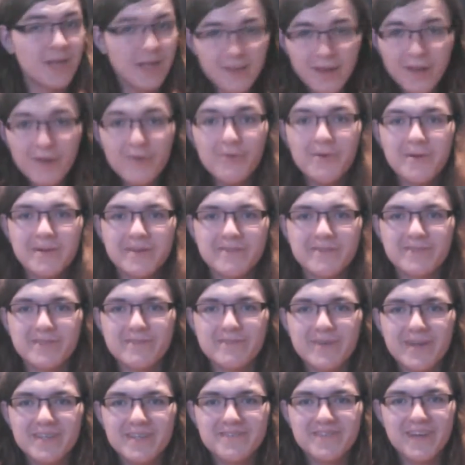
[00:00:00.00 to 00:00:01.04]
Hello, welcome to
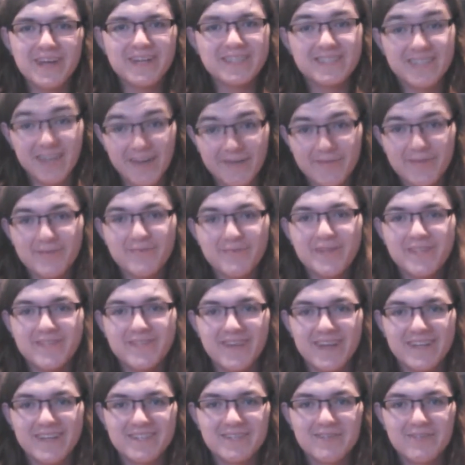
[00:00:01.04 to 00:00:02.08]
Buzzvines. I'm the
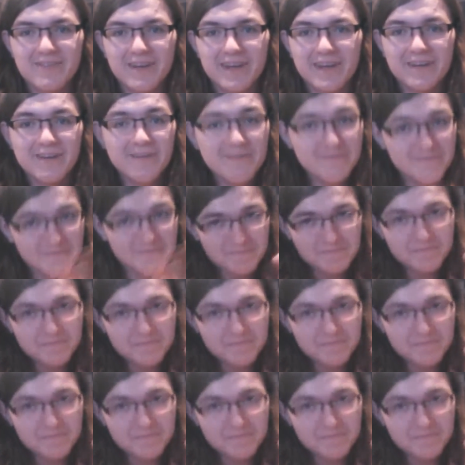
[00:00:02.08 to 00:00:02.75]
Buzzvines creator.